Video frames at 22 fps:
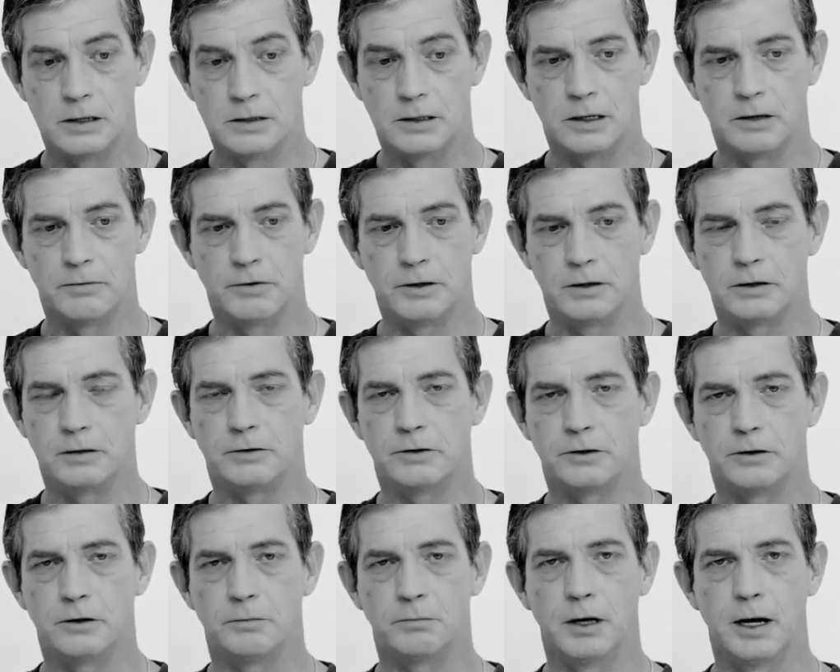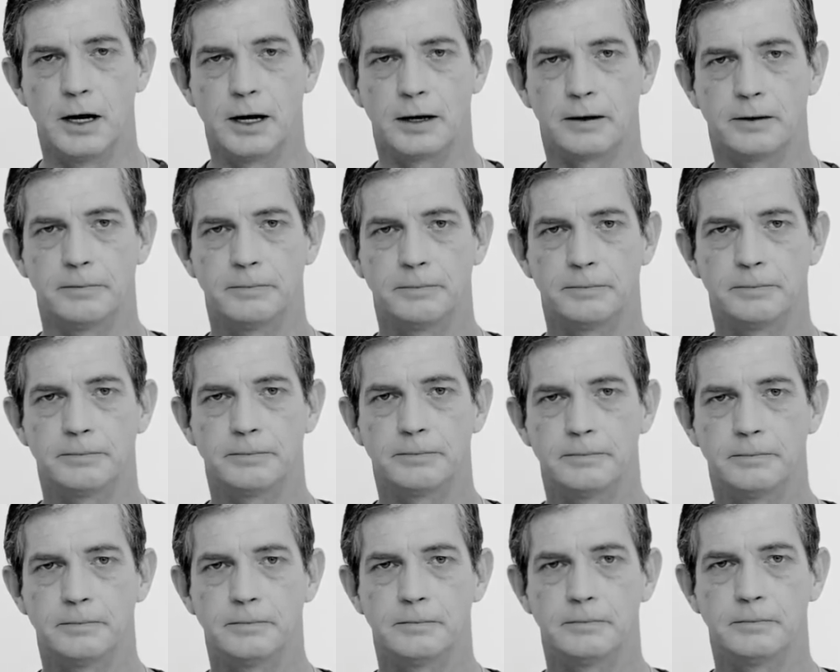everything turned black,
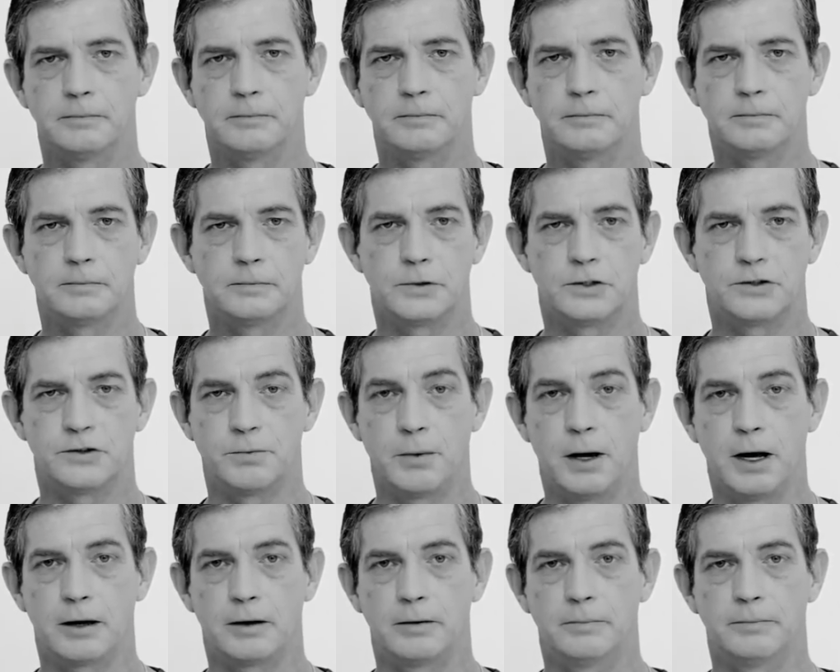smack.